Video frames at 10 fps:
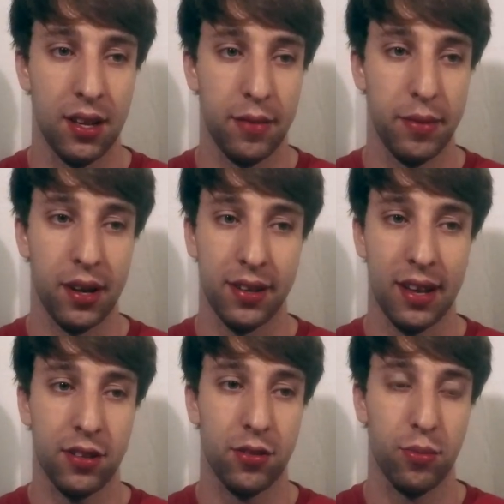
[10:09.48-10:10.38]
Because
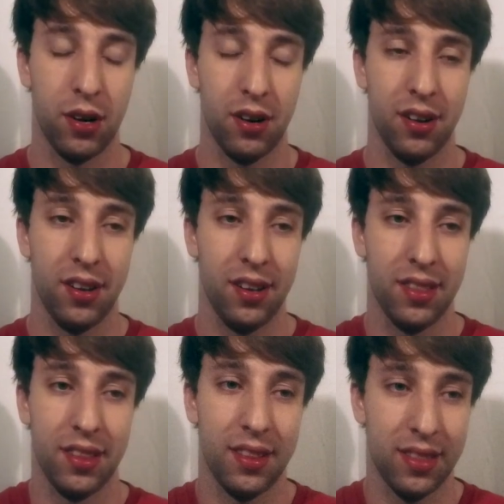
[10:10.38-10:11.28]
that's where
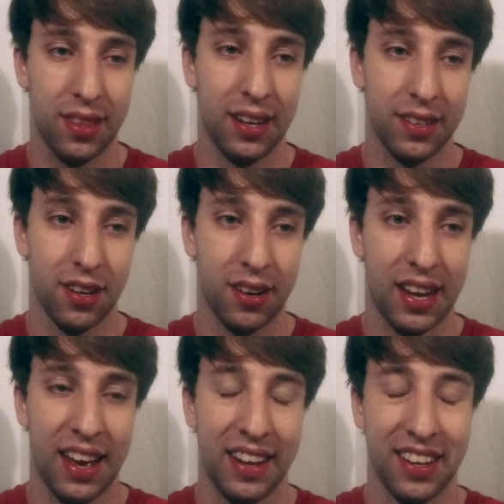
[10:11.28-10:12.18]
things are
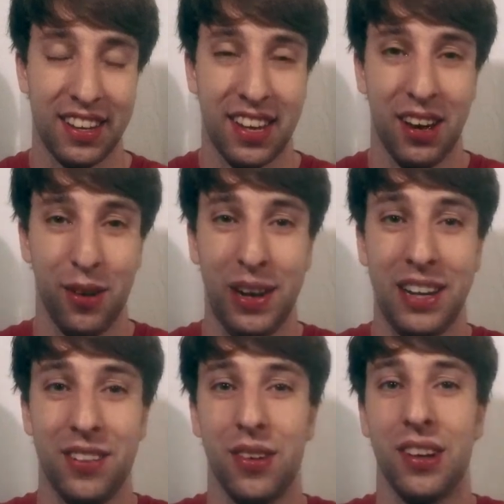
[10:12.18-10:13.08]
kind of
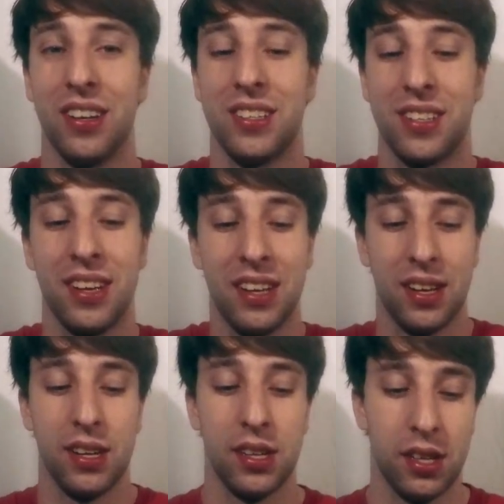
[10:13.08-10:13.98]
going towards.
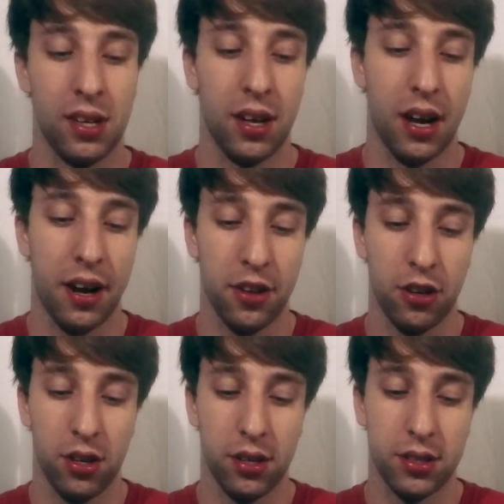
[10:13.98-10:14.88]

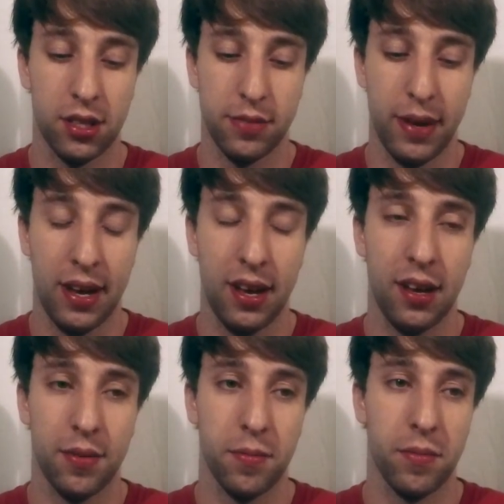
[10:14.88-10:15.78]
Either just
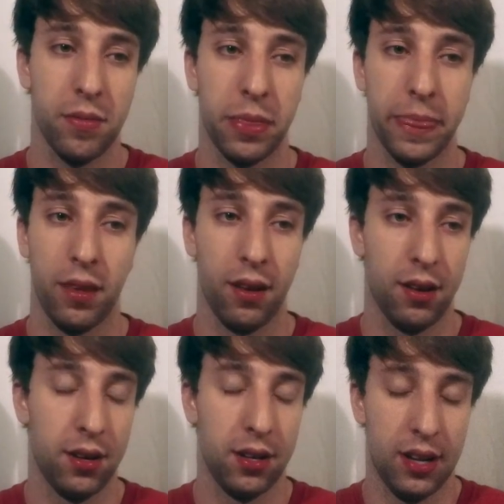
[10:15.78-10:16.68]
me
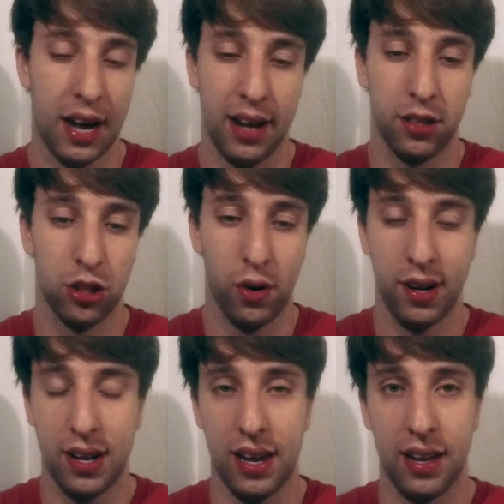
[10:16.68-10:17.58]
not
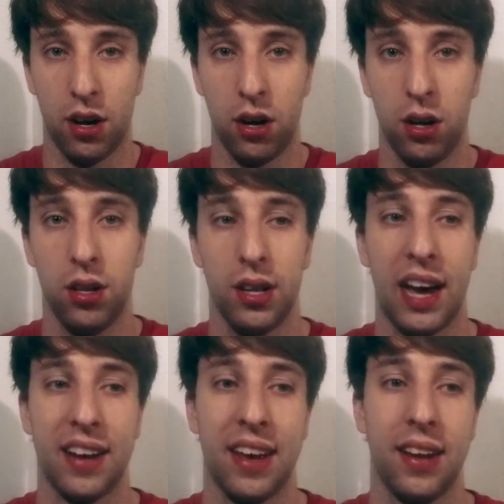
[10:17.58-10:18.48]
enjoying it at all
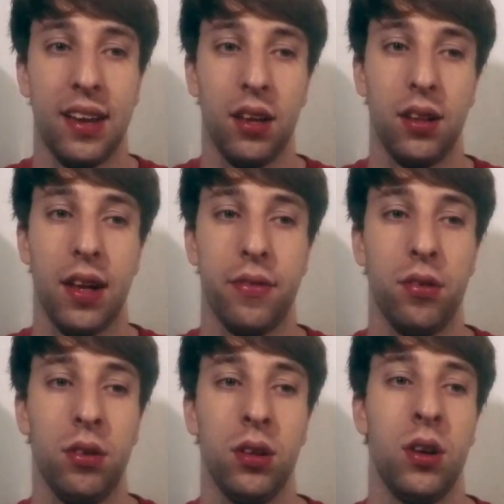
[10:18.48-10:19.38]
on any
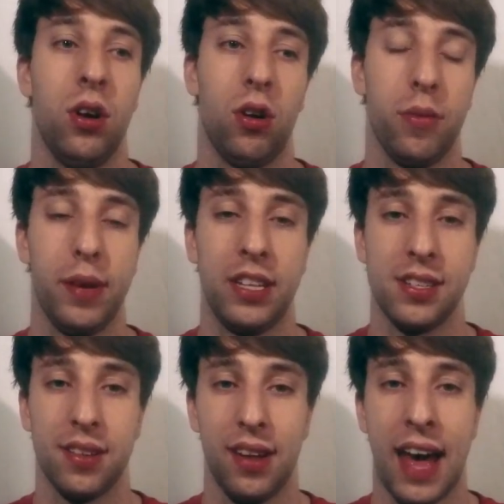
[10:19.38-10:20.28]
level, or me
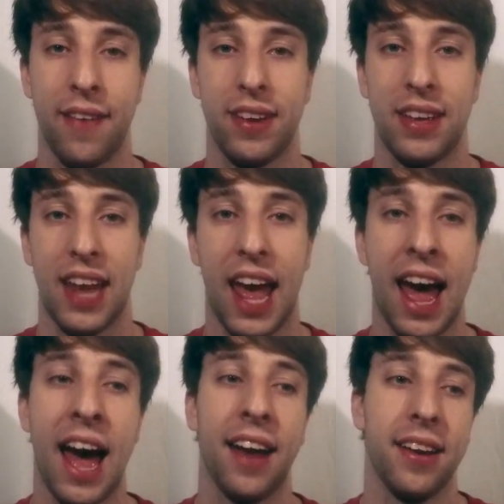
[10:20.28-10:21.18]
just laughing
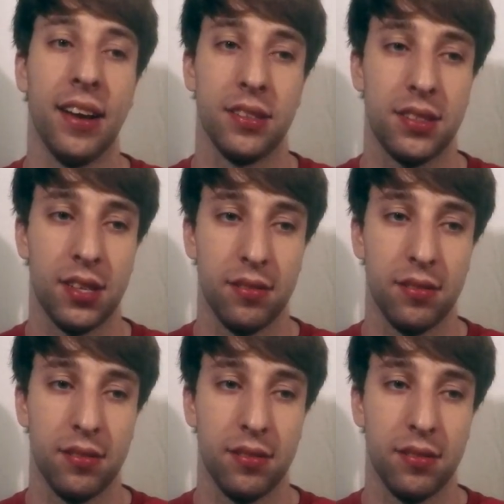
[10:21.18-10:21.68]
at it.